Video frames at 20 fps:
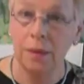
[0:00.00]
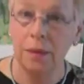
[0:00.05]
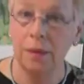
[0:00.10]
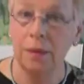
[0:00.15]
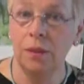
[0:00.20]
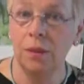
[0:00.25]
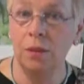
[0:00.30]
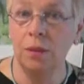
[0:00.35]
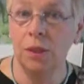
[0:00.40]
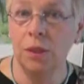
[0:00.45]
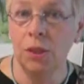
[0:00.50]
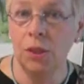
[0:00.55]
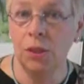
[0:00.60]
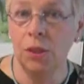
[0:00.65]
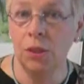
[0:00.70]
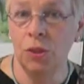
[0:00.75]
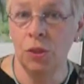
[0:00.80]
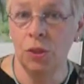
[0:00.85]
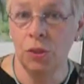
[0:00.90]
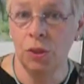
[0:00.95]
Then you need
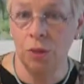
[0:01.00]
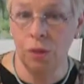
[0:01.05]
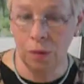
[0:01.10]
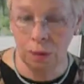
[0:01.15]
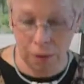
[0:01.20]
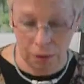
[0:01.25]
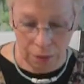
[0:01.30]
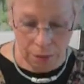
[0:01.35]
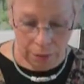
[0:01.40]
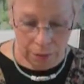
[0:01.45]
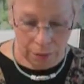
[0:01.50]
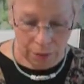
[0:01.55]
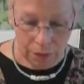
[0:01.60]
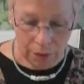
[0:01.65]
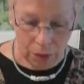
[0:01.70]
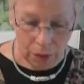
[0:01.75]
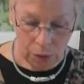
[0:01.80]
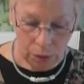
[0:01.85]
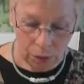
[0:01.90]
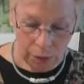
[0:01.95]
to
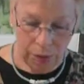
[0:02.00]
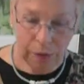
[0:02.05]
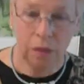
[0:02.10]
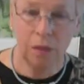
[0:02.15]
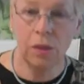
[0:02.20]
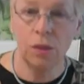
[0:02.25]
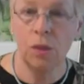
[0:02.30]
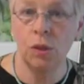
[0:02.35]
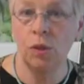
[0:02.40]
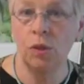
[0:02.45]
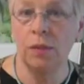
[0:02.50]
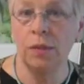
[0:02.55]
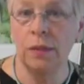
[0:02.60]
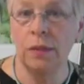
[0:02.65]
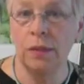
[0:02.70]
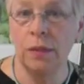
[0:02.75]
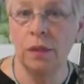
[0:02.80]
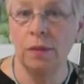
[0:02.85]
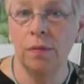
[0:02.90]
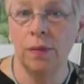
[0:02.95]
look at the
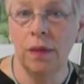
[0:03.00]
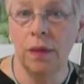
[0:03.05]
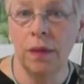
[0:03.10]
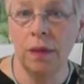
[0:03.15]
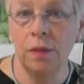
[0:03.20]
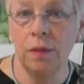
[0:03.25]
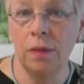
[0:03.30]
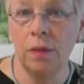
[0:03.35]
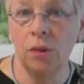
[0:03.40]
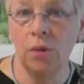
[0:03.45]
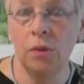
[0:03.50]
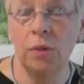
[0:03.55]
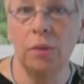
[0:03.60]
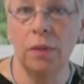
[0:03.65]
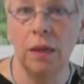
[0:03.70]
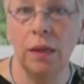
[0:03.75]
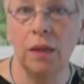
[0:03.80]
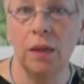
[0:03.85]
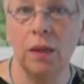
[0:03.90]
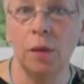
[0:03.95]
surface. If there is the
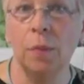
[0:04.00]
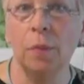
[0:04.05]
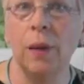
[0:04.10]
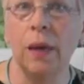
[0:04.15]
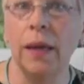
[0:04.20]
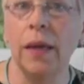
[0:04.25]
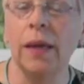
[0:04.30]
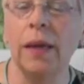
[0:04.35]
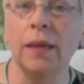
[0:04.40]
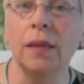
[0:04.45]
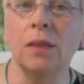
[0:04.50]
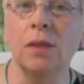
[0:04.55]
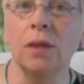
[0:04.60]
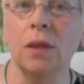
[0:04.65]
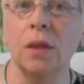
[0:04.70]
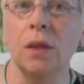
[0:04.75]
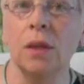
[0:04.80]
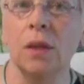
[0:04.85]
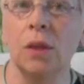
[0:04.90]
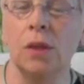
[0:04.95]
remaining paint,
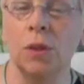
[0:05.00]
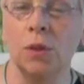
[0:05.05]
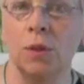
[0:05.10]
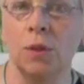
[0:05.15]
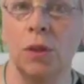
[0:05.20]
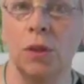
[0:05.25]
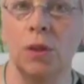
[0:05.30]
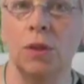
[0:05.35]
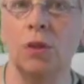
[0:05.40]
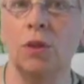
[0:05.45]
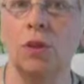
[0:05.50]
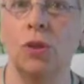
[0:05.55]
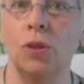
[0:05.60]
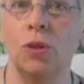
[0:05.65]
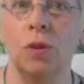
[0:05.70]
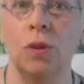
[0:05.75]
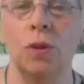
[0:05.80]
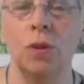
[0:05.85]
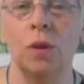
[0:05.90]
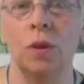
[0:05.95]
you need
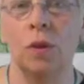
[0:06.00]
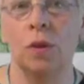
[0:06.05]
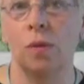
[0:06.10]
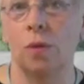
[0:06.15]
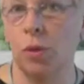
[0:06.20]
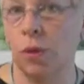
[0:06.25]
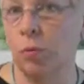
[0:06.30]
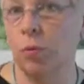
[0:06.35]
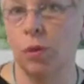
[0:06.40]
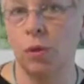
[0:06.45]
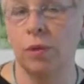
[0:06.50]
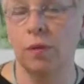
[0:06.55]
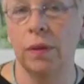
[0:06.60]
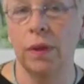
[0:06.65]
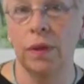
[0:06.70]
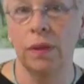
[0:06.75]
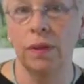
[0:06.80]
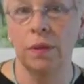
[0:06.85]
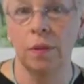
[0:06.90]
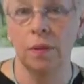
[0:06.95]
to remove
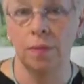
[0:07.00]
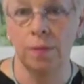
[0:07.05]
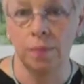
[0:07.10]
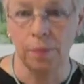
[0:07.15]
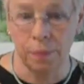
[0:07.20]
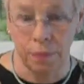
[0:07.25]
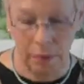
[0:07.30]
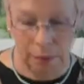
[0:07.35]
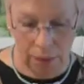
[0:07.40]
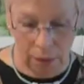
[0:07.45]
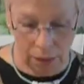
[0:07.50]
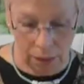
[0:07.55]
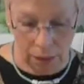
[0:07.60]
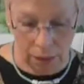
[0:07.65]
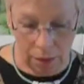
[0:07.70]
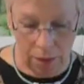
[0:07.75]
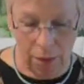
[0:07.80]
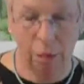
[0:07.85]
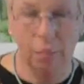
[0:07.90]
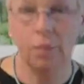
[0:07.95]
it.
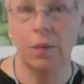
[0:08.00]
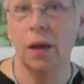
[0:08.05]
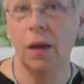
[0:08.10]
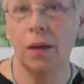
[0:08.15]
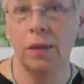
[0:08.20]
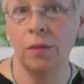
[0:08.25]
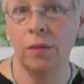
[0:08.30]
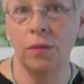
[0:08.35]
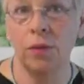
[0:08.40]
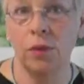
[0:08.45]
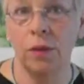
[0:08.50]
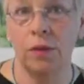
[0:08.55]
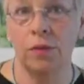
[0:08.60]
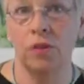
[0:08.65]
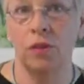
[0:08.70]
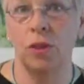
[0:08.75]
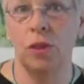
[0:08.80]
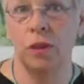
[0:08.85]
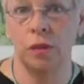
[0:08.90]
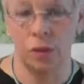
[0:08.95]
I
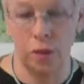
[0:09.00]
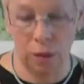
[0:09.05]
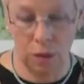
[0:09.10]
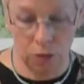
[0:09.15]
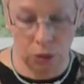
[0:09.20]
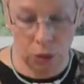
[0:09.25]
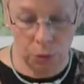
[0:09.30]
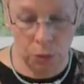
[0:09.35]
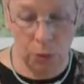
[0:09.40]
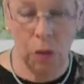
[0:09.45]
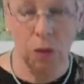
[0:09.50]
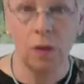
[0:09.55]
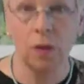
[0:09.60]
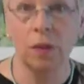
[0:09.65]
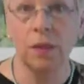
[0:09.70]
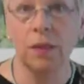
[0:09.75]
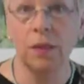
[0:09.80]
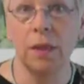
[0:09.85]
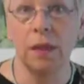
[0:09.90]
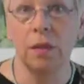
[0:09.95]
suggest just in small
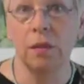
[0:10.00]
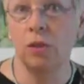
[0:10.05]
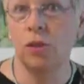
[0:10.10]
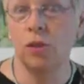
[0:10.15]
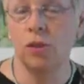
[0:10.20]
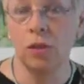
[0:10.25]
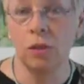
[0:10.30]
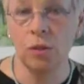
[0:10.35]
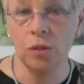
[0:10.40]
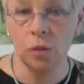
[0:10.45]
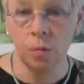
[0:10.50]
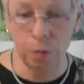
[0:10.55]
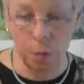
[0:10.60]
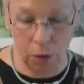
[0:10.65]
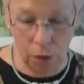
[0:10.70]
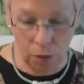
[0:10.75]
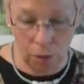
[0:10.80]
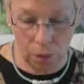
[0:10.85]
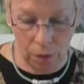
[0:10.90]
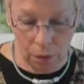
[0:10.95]
containers, just
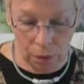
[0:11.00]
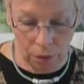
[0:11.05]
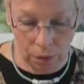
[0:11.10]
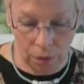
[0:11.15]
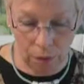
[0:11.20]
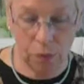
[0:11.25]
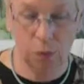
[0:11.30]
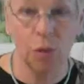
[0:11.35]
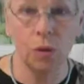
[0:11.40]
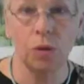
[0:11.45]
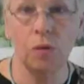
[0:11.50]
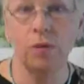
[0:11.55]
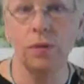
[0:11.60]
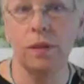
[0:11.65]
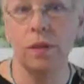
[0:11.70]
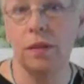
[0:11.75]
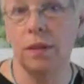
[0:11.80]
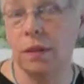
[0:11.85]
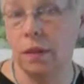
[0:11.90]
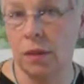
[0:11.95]
blow on the
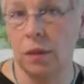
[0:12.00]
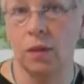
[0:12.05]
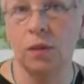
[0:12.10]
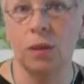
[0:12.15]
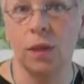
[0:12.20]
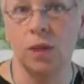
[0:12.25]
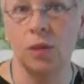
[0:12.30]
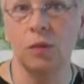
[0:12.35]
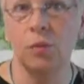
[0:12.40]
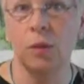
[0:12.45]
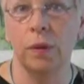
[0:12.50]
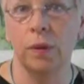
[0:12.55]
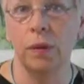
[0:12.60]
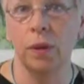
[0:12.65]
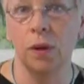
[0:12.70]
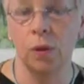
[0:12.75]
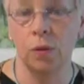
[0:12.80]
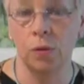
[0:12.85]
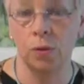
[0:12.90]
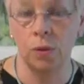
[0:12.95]
surface and it
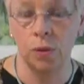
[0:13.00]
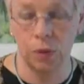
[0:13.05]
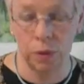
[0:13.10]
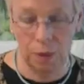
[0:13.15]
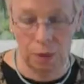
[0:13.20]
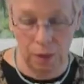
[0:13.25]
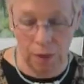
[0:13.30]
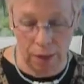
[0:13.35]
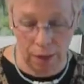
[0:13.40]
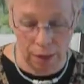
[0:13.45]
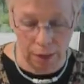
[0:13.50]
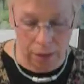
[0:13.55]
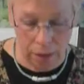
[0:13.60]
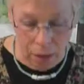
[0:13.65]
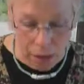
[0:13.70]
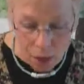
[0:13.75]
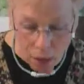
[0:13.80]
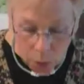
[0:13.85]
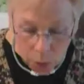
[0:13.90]
will go to the side.